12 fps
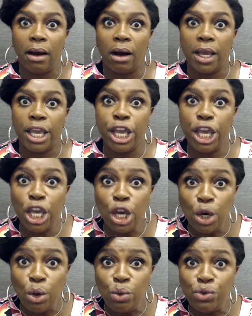
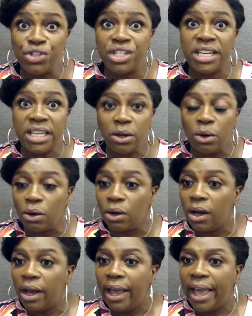huge deal.
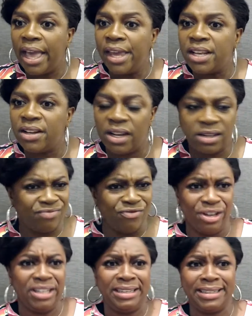And it
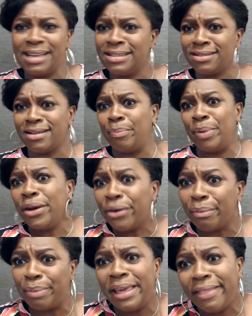really does appear
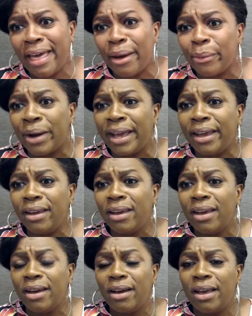to be that way.
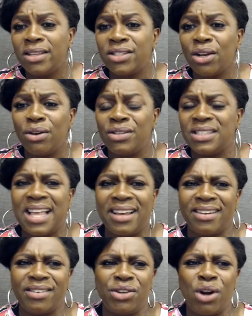And so it's
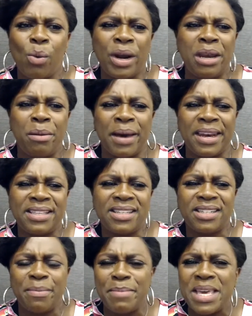not, you don't want anybody to
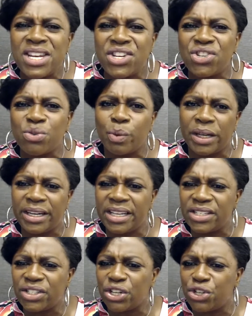diminish what it
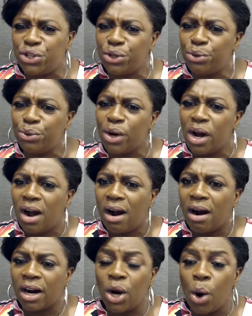is that you
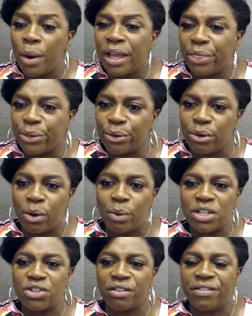are going through or
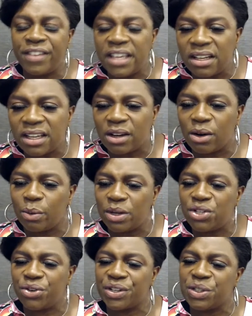what you're feeling or
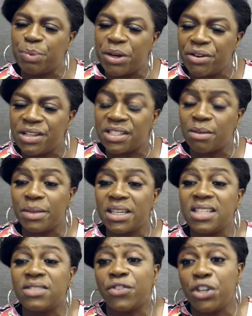what you're experiencing,
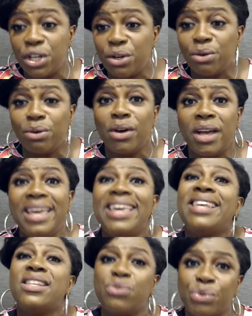because for you,
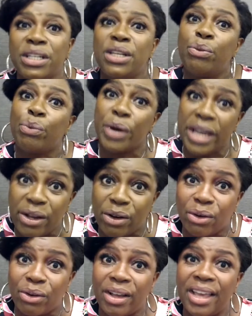it is really
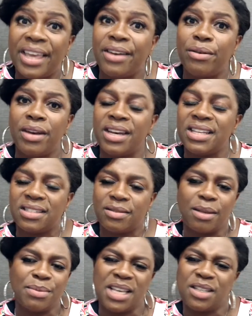real. And it's,
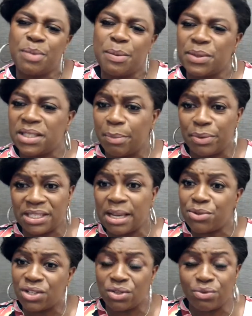sometimes people say
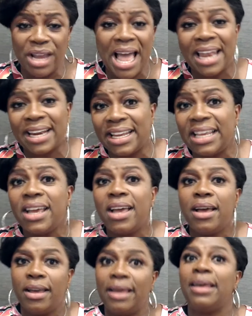perception is reality,
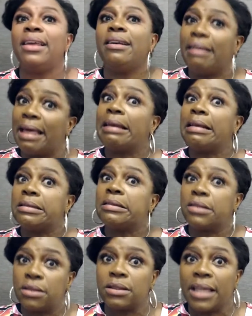and that is
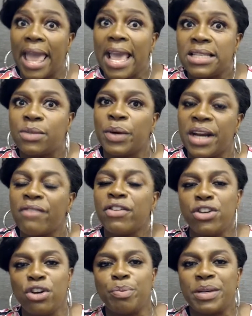the case. Whatever
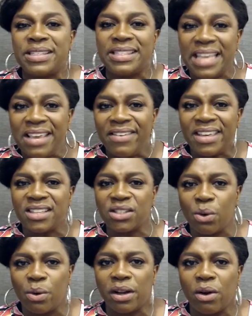you're perceiving is
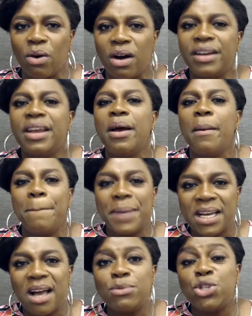going on
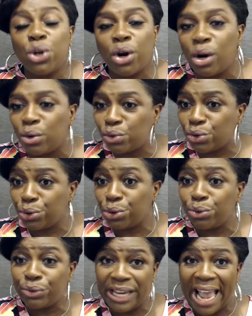becomes your own
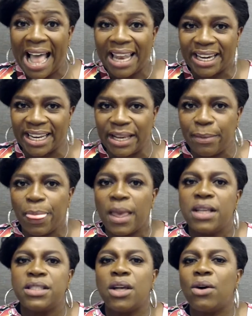true reality.
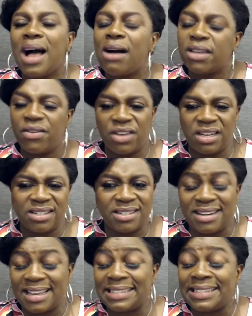So I'll give you just
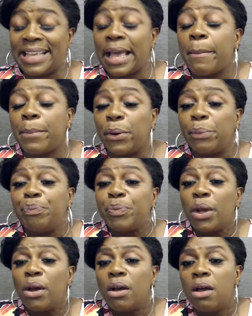an example.
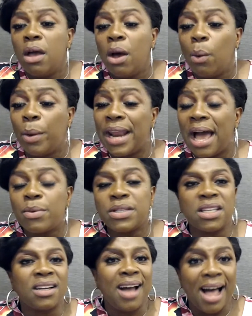When I was
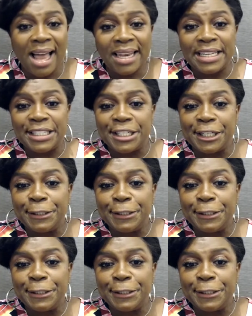in college,